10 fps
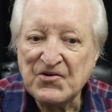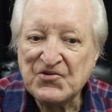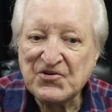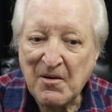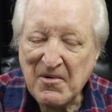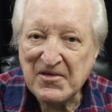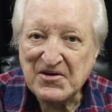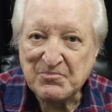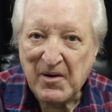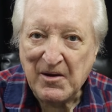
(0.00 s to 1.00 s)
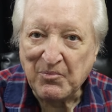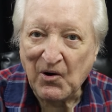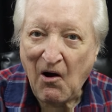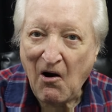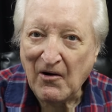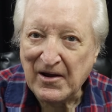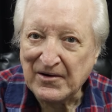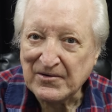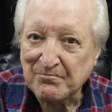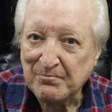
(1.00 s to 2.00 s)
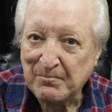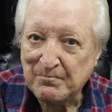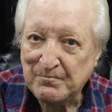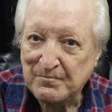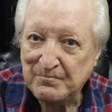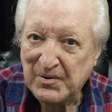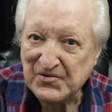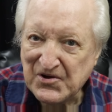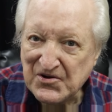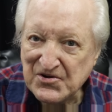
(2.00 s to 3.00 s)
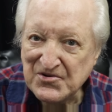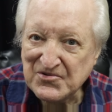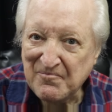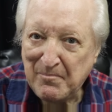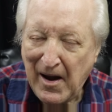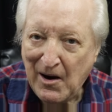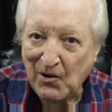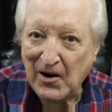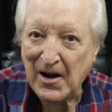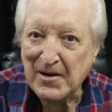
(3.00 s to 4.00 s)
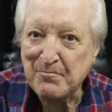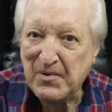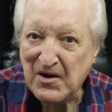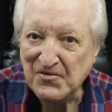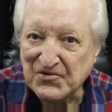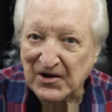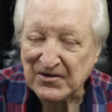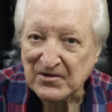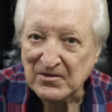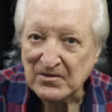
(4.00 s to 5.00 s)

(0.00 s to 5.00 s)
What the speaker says: some of these people are in positions of power and abuse it.